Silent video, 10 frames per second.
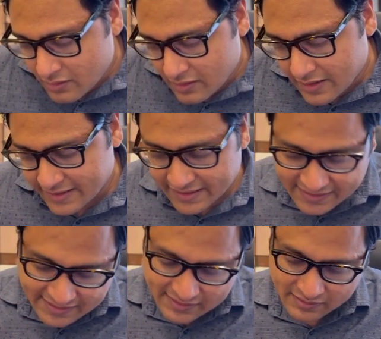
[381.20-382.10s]
Like
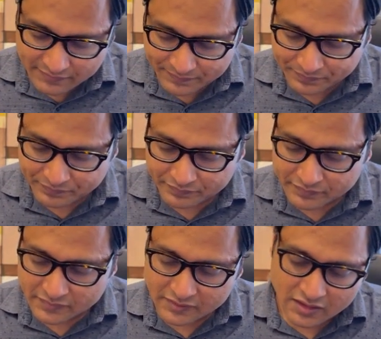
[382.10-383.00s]
this.
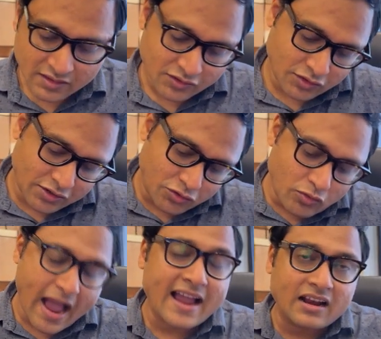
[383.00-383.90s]
So the two
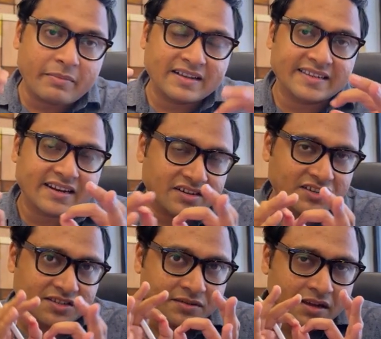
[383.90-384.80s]
angle
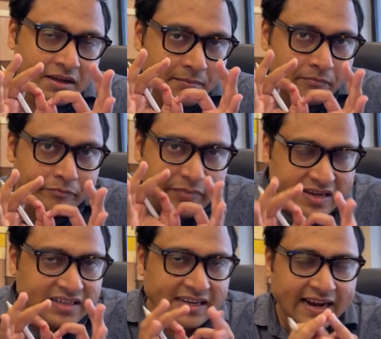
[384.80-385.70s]
bisectors
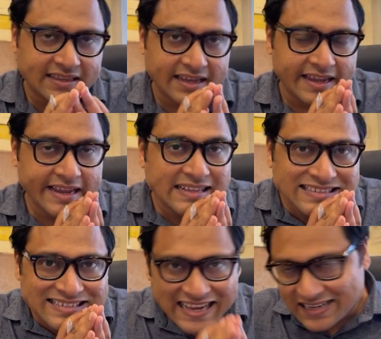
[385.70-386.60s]
meet at the
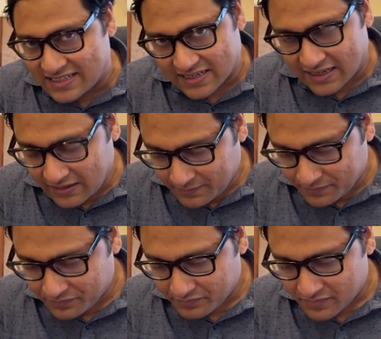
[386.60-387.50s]
incenter.
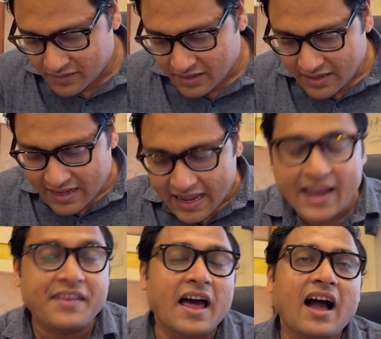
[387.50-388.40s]

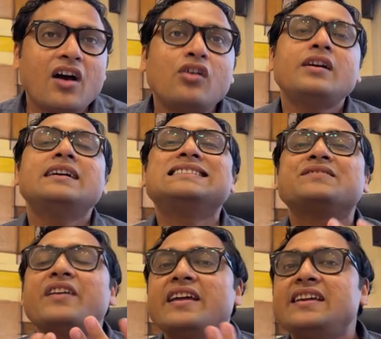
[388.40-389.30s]
And now it's
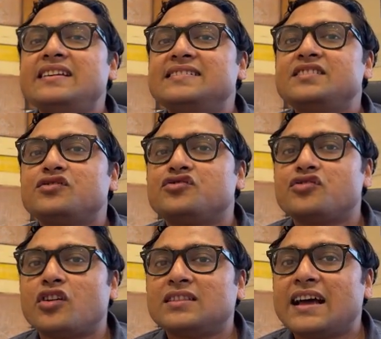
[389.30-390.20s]
very easy to draw the